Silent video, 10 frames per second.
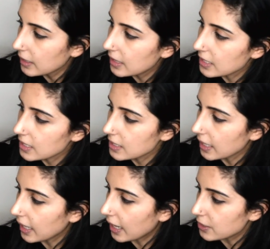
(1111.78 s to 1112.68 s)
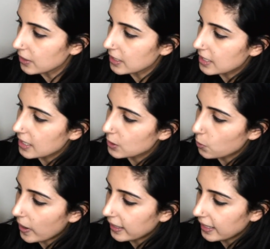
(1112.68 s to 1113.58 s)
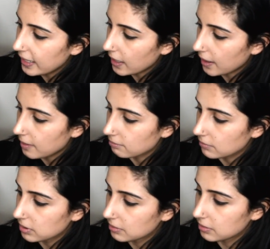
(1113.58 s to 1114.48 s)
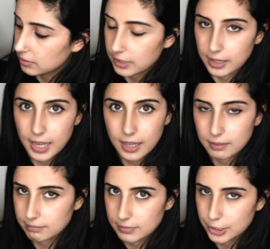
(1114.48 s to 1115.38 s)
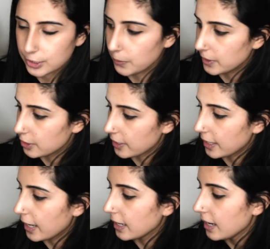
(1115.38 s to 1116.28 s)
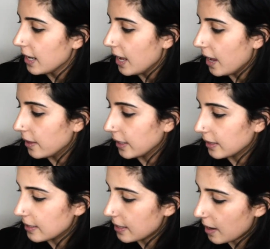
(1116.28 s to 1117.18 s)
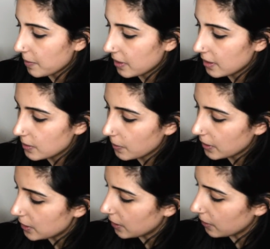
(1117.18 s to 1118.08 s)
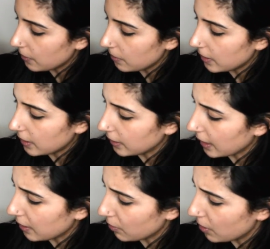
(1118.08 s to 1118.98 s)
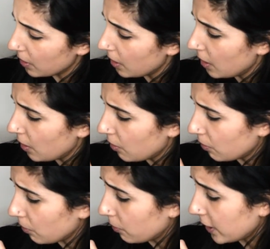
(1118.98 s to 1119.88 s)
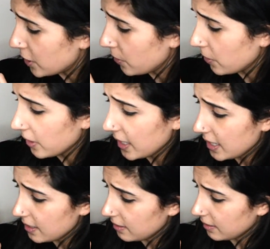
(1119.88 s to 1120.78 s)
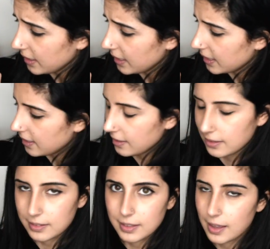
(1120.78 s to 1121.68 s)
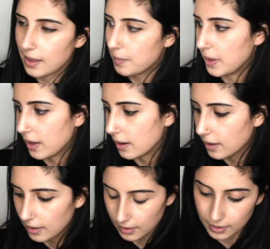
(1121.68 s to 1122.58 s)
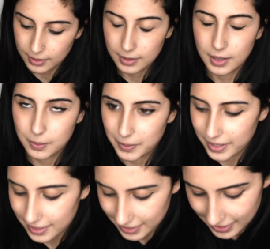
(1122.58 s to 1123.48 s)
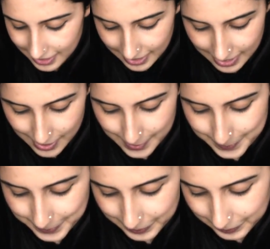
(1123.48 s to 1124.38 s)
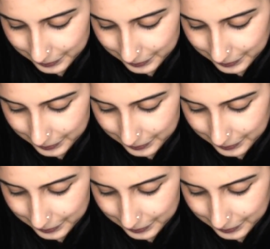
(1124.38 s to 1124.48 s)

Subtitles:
this is like, as you can see, Twilight. Look at that, I'm stoked to try that. And like this amethyst one too, and like retrograde, like come on, I can't wait. I'm